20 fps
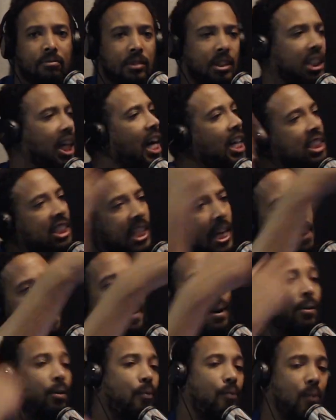Judge them
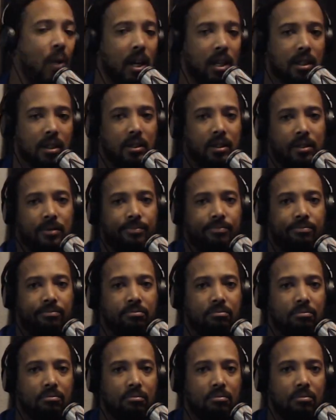motherfuckers.
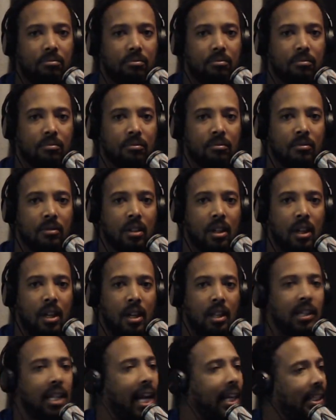
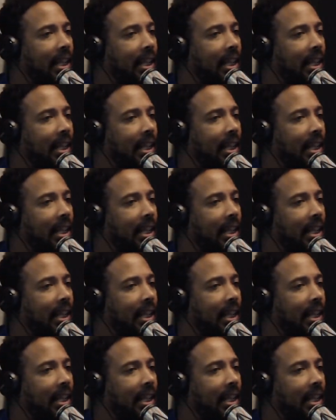Like the